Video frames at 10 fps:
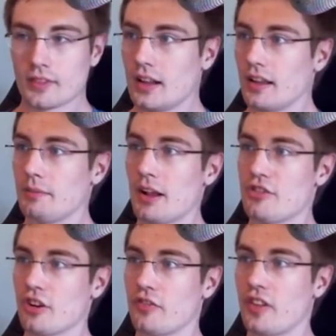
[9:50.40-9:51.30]
Like, I'm not
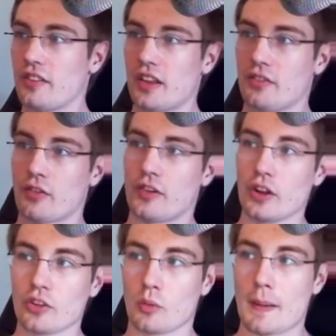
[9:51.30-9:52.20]
sure if like they've
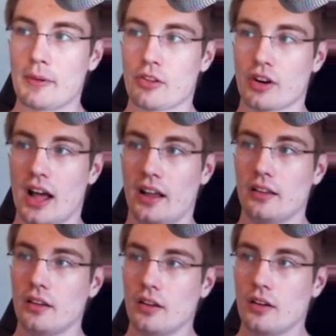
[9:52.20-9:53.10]
revealed the weapons or not,
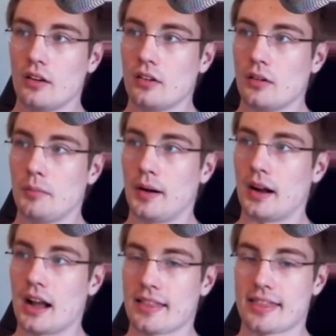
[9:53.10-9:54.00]
but
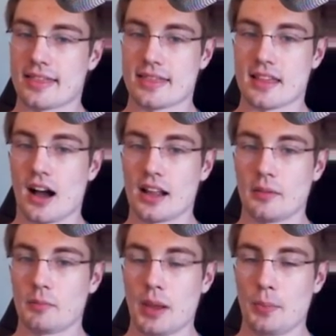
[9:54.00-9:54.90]
I thought
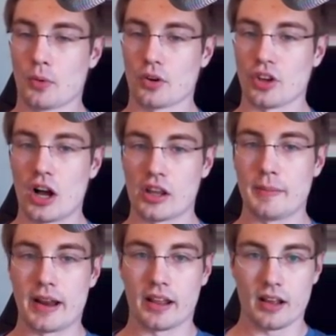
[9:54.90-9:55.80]
people were talking
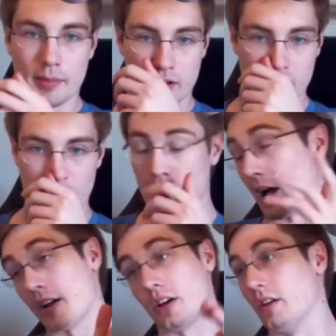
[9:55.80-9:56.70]
about it coming tonight.
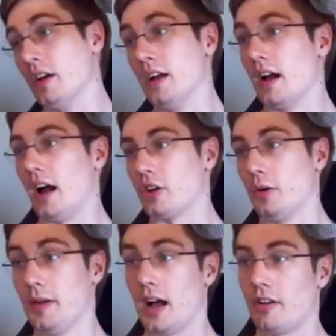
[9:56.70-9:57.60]
I, could, I could
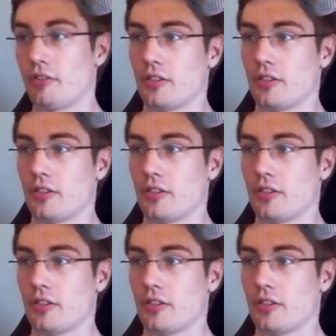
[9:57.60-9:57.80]
be off.